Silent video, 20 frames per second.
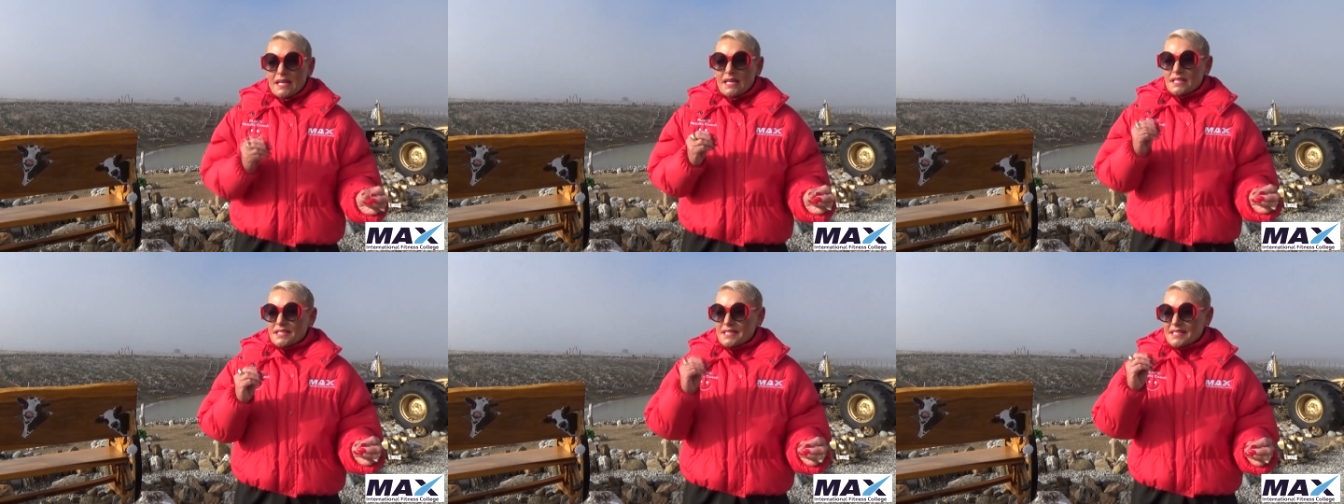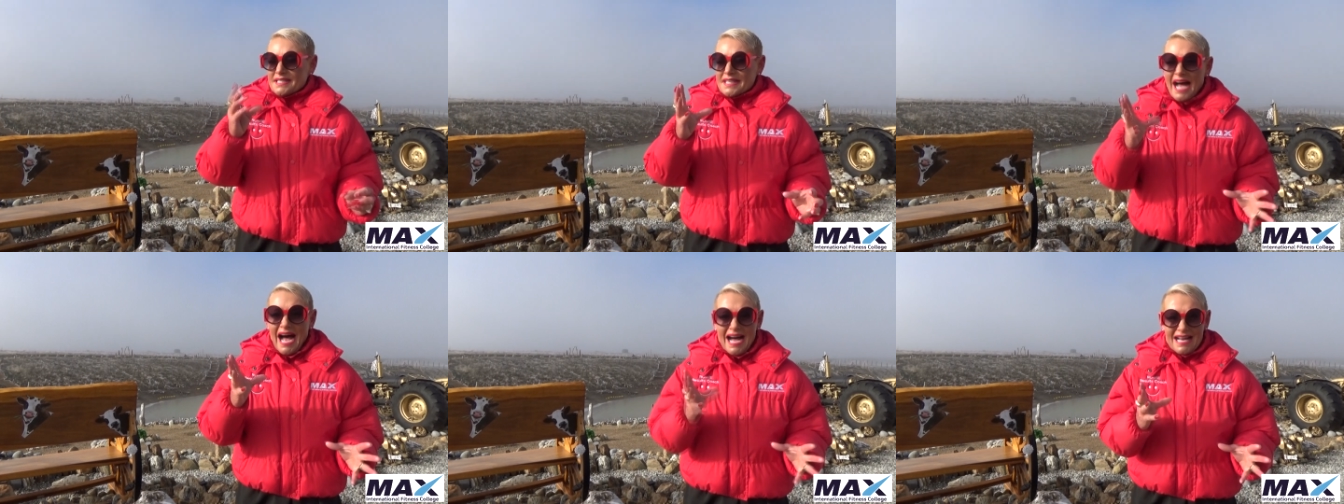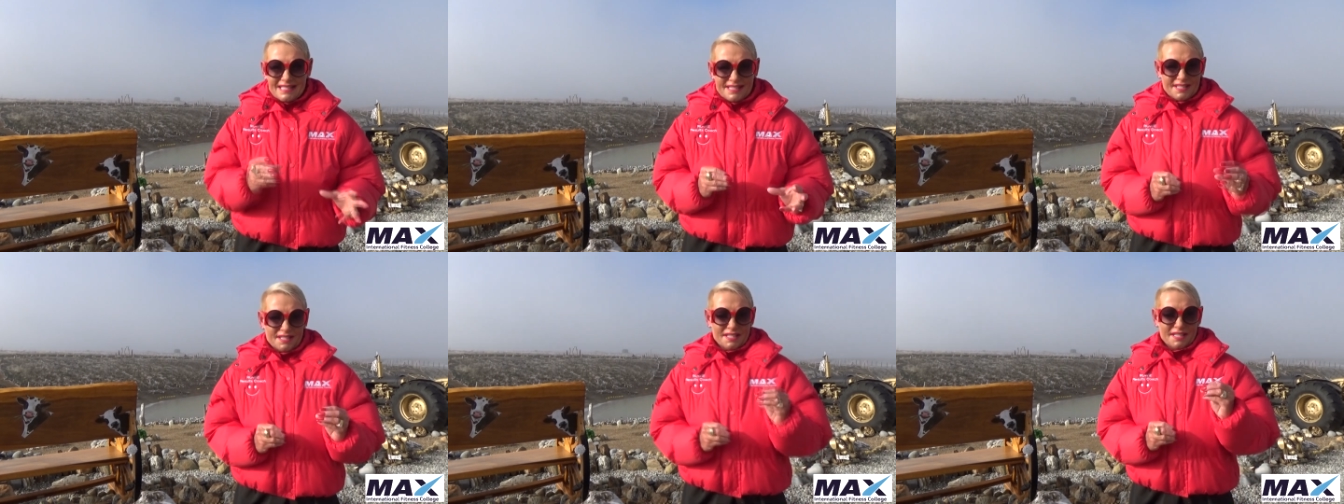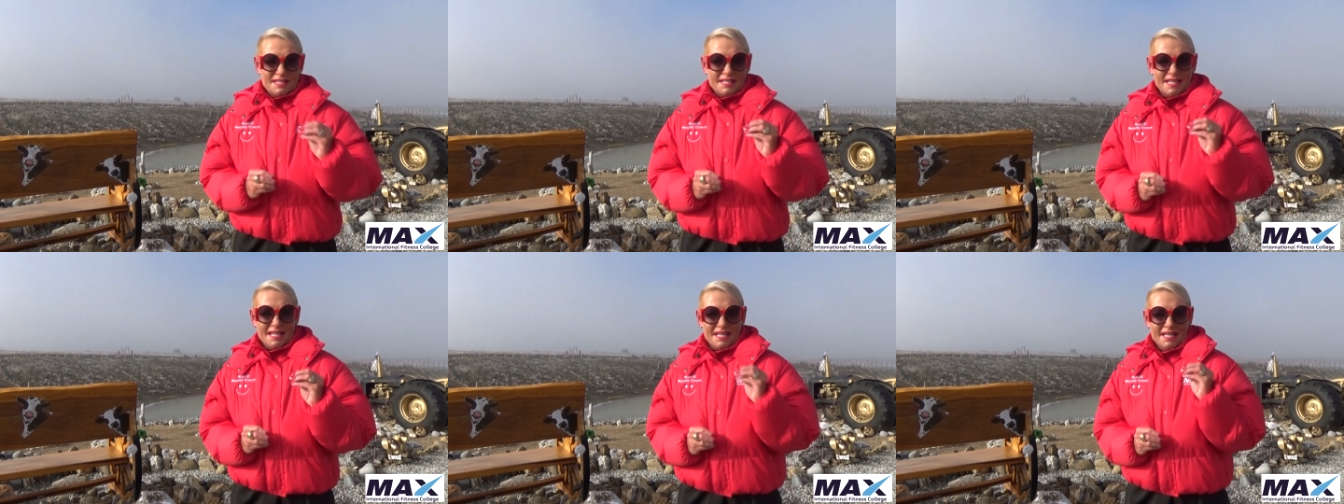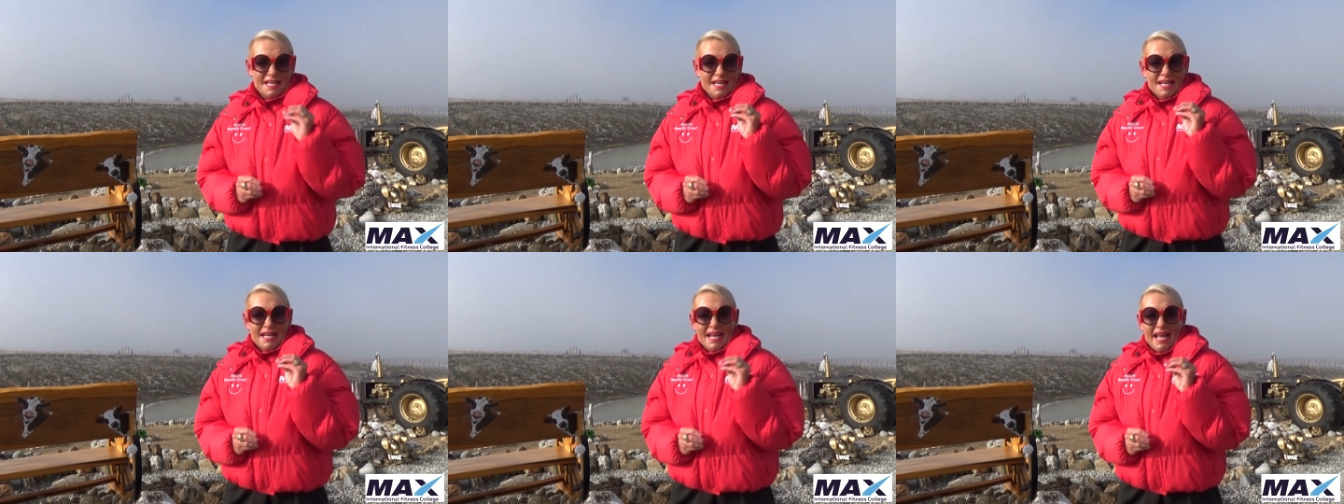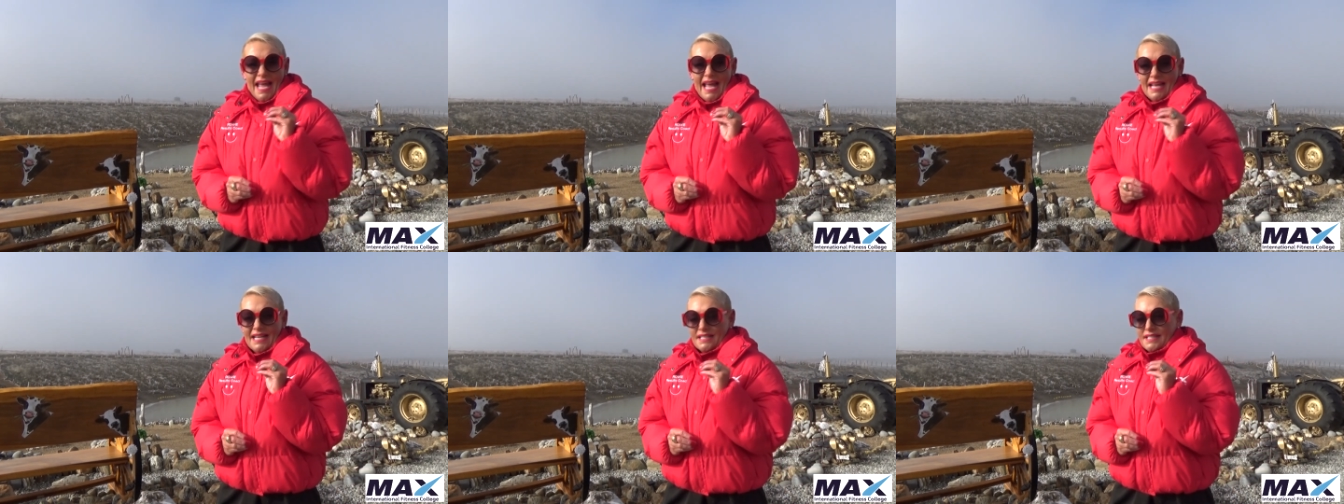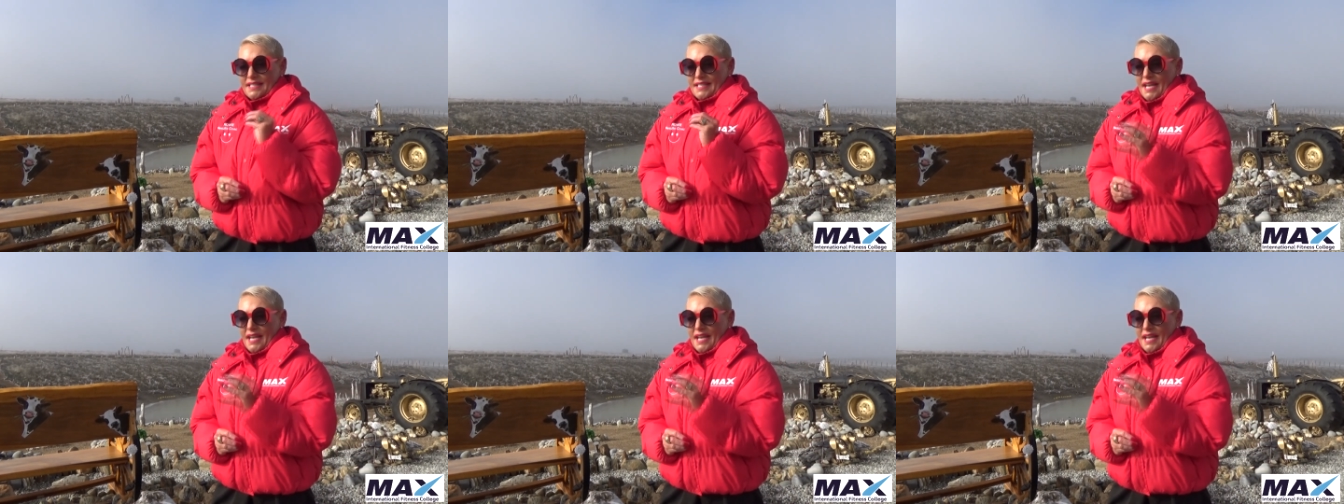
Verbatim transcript: Disasters and, and